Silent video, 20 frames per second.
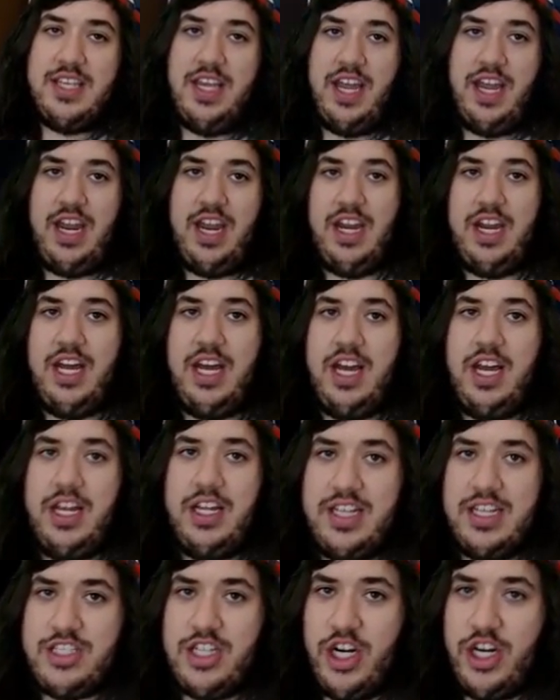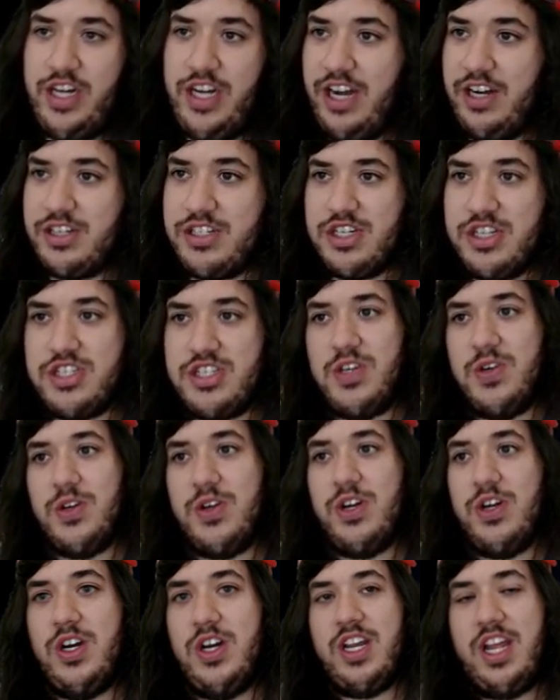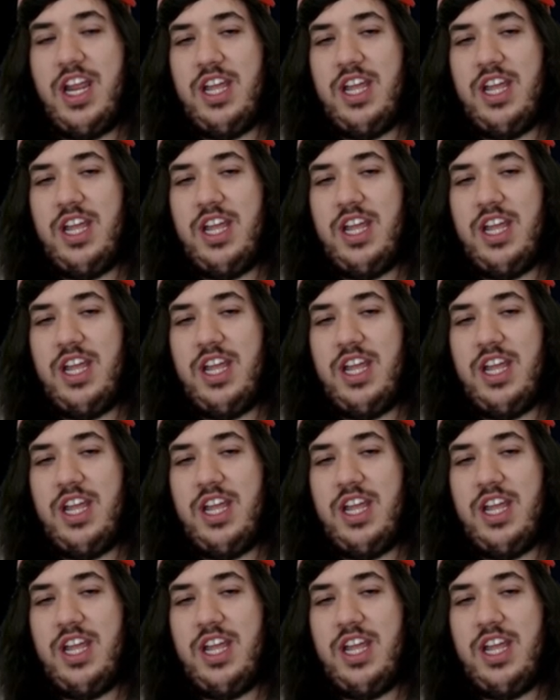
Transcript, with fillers: and the Turtonator is just so good.